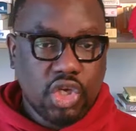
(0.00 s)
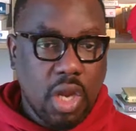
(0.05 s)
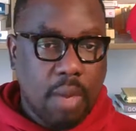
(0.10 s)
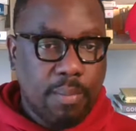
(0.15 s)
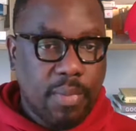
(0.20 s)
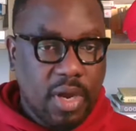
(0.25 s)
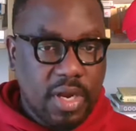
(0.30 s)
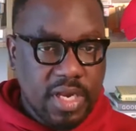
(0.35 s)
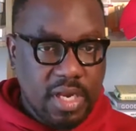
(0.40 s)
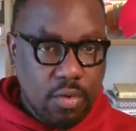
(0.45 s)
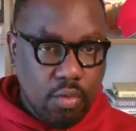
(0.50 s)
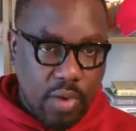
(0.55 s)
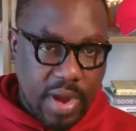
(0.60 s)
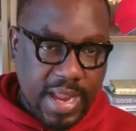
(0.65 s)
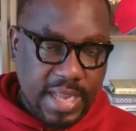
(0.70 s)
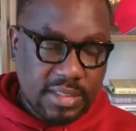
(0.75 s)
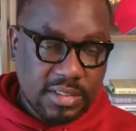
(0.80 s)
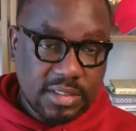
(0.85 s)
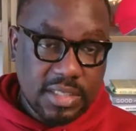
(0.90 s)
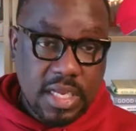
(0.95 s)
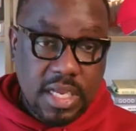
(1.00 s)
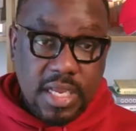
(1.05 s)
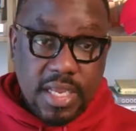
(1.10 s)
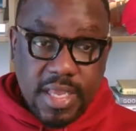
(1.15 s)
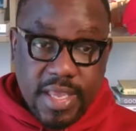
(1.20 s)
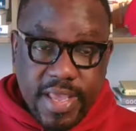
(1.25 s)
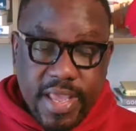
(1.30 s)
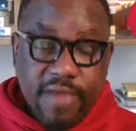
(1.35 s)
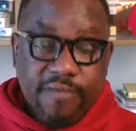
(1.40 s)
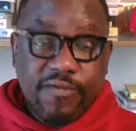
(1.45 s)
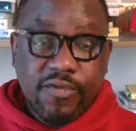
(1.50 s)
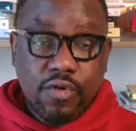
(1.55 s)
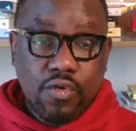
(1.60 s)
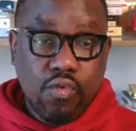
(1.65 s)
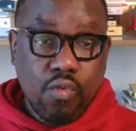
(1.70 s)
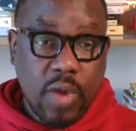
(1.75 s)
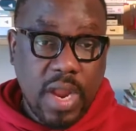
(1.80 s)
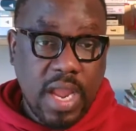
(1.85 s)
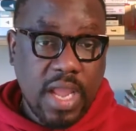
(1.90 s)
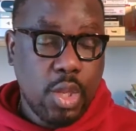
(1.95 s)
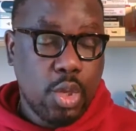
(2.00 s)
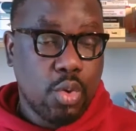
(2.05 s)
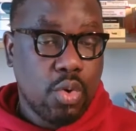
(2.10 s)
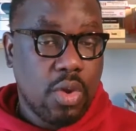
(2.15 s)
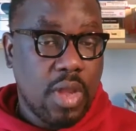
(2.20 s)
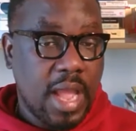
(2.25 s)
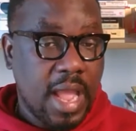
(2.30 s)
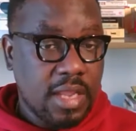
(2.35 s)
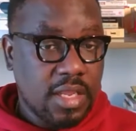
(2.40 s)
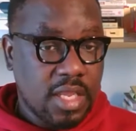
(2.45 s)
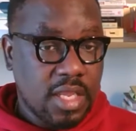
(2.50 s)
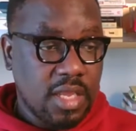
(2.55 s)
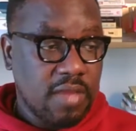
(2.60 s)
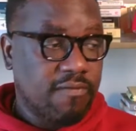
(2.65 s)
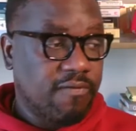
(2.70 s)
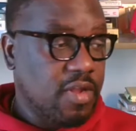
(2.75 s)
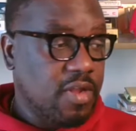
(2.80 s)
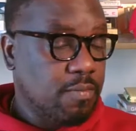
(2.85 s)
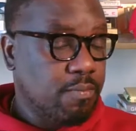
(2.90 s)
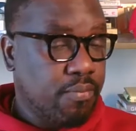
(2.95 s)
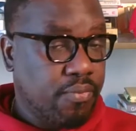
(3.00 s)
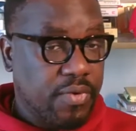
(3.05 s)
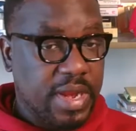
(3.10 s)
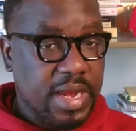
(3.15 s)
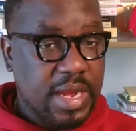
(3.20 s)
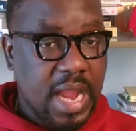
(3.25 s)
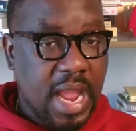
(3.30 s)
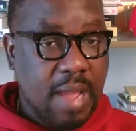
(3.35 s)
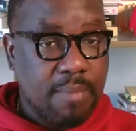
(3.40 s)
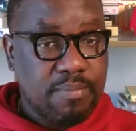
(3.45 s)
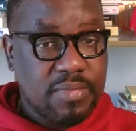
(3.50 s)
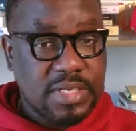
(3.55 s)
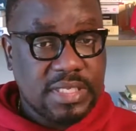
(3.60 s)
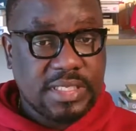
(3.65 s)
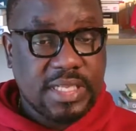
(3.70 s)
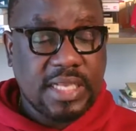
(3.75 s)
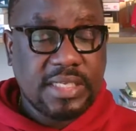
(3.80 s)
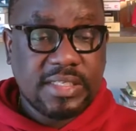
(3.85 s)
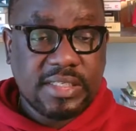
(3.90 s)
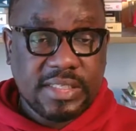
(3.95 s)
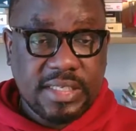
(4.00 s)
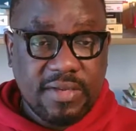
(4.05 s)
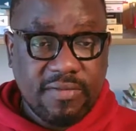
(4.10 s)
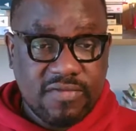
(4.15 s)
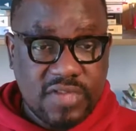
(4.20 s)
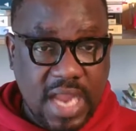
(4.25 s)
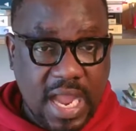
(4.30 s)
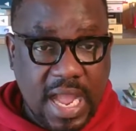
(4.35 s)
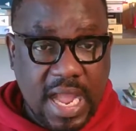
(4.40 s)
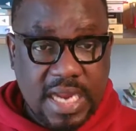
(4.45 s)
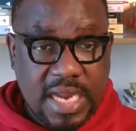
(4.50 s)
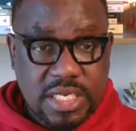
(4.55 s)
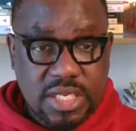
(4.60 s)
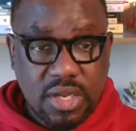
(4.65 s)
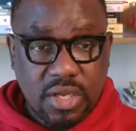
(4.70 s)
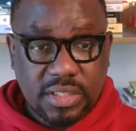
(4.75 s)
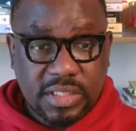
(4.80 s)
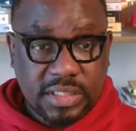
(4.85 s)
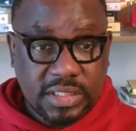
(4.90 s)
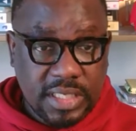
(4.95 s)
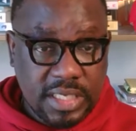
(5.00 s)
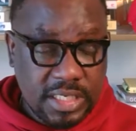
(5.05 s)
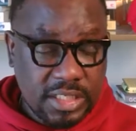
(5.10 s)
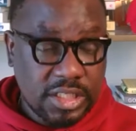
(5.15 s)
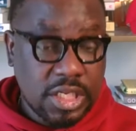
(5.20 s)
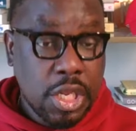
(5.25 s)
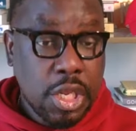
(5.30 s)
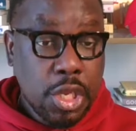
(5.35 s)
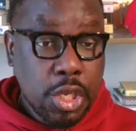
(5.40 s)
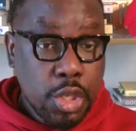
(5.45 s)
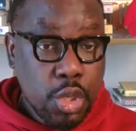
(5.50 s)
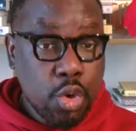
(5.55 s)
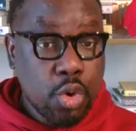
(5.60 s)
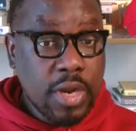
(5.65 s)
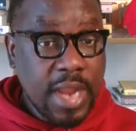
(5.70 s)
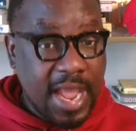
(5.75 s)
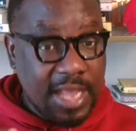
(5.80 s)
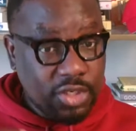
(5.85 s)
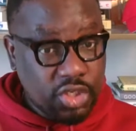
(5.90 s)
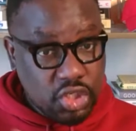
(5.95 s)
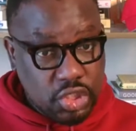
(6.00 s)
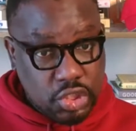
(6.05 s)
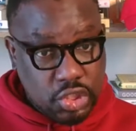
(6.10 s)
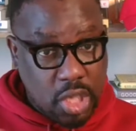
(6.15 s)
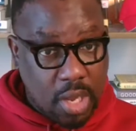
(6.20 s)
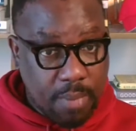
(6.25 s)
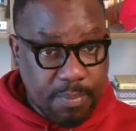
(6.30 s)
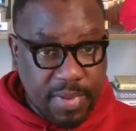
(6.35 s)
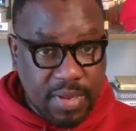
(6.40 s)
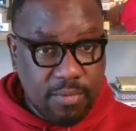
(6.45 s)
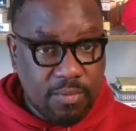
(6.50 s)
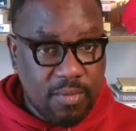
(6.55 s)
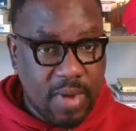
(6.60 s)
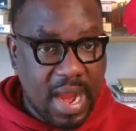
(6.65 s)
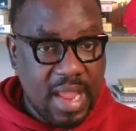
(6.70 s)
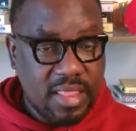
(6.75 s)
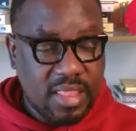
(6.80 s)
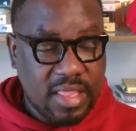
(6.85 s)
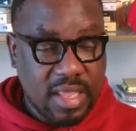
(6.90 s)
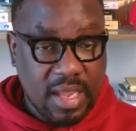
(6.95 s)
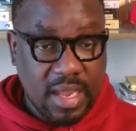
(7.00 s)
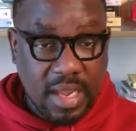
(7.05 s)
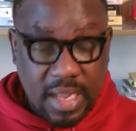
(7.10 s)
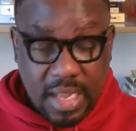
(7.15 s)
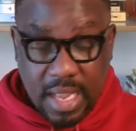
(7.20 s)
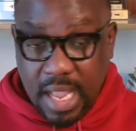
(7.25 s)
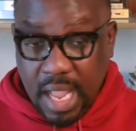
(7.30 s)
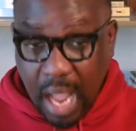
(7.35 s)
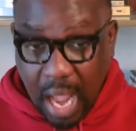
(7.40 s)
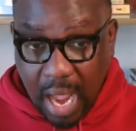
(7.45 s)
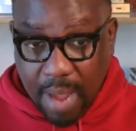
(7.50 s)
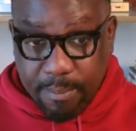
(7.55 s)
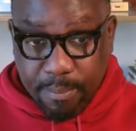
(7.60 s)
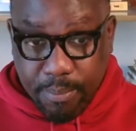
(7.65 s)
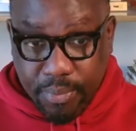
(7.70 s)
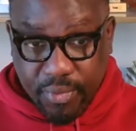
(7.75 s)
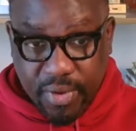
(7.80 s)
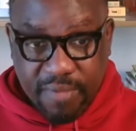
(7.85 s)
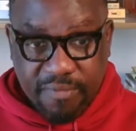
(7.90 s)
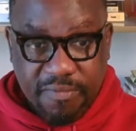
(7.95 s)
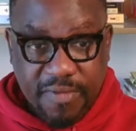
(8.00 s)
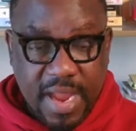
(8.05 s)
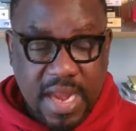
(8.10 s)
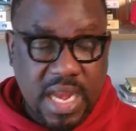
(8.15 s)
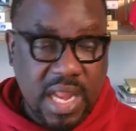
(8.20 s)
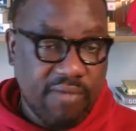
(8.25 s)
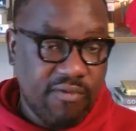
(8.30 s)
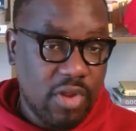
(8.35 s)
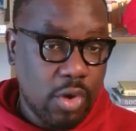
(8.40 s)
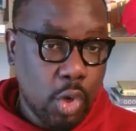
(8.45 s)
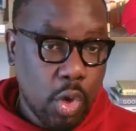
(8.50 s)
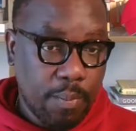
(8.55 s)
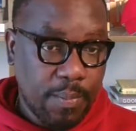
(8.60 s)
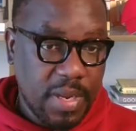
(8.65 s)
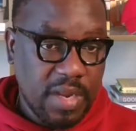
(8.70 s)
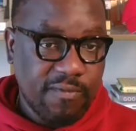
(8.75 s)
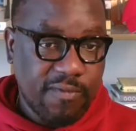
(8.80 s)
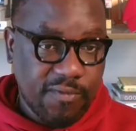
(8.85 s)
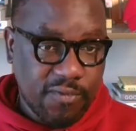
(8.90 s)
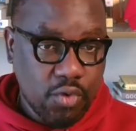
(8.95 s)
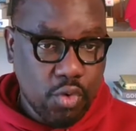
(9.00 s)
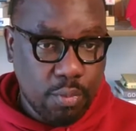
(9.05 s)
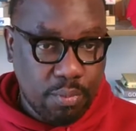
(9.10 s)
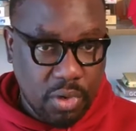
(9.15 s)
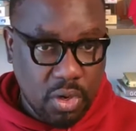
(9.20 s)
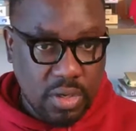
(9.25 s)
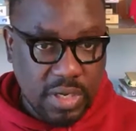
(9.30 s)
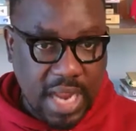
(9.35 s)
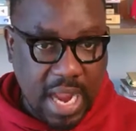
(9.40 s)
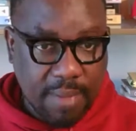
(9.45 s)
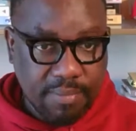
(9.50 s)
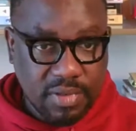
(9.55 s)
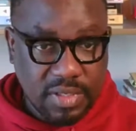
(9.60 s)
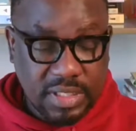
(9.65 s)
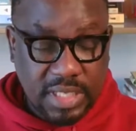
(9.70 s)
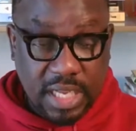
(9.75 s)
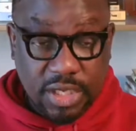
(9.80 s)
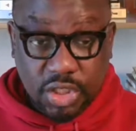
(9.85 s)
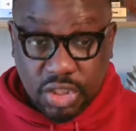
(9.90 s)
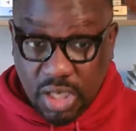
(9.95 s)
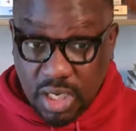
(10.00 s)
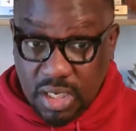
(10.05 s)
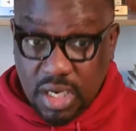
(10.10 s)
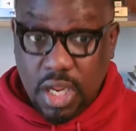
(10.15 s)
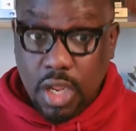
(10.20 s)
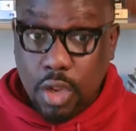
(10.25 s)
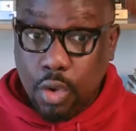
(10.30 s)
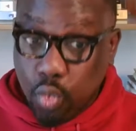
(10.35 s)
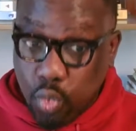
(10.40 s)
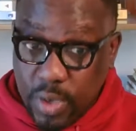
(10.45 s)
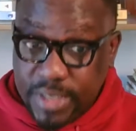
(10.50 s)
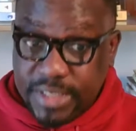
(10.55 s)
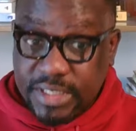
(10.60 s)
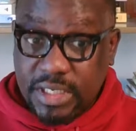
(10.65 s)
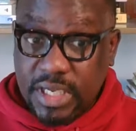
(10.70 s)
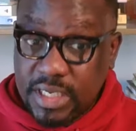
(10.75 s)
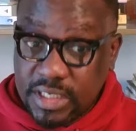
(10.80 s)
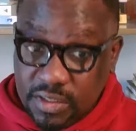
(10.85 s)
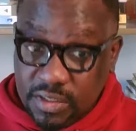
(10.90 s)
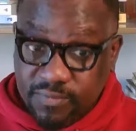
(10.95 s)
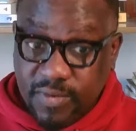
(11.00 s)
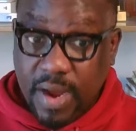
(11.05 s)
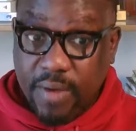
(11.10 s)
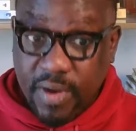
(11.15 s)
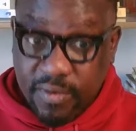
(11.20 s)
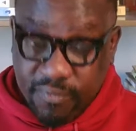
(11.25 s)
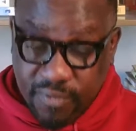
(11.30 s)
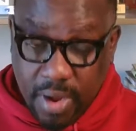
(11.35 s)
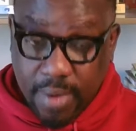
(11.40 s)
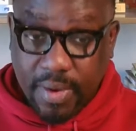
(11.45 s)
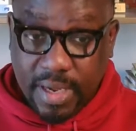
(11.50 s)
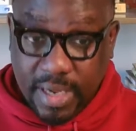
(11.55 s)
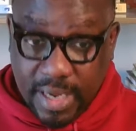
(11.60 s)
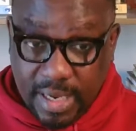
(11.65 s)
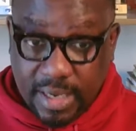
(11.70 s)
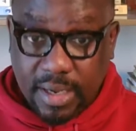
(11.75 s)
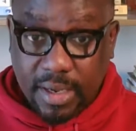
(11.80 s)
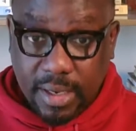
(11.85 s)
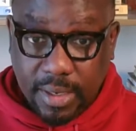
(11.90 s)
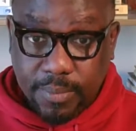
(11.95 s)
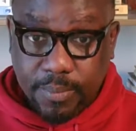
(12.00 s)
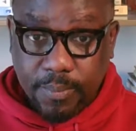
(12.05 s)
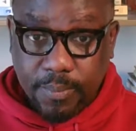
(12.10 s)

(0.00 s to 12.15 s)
your body weight, even when you are given prehypertensive diagnosis, you can stop it right there and prevent developing full-blown hypertension, which is very, very deadly.